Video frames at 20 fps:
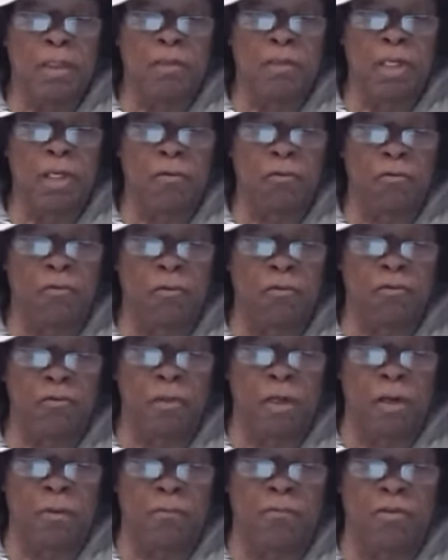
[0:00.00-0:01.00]
In the
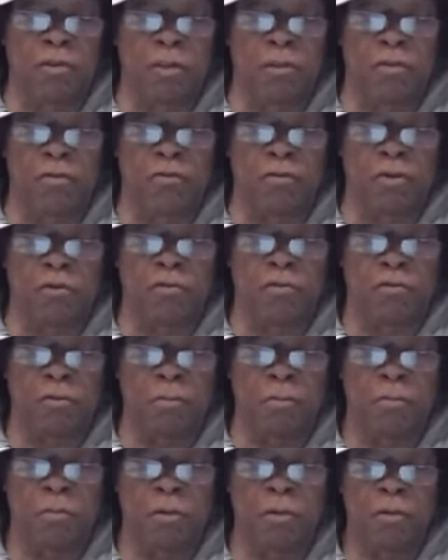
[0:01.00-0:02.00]
interest of
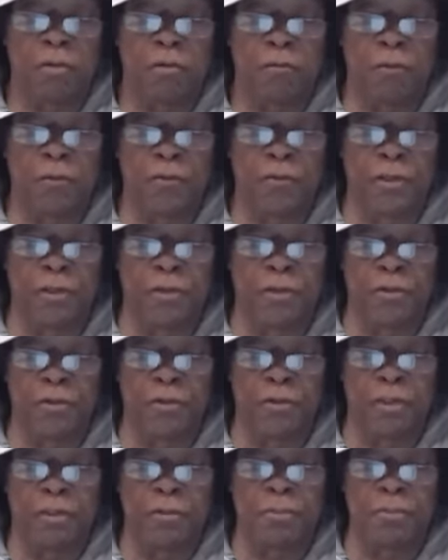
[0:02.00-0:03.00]
diligence for the
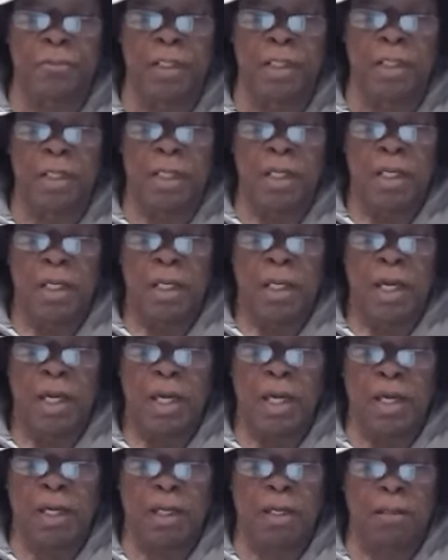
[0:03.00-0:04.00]
learned
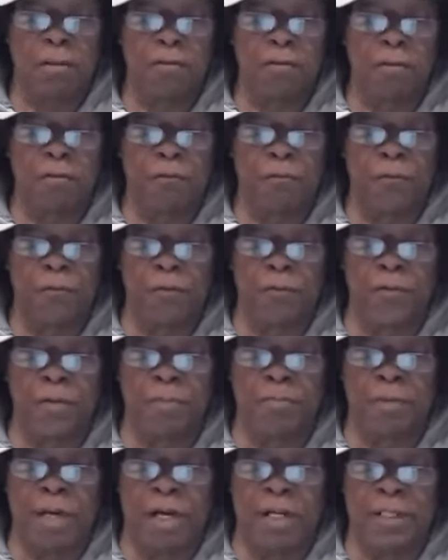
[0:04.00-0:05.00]
and for
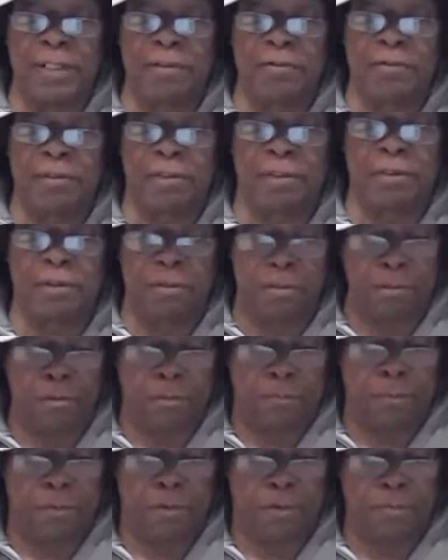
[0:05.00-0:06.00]
reminding,
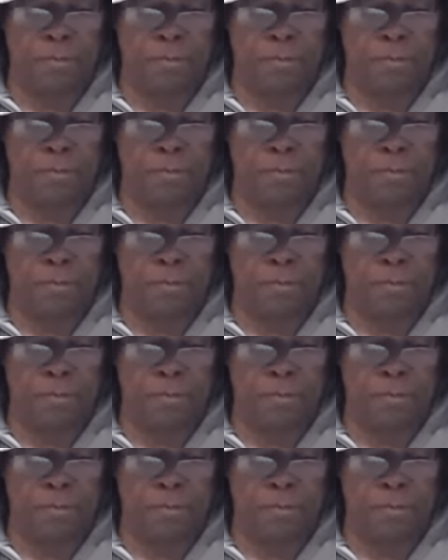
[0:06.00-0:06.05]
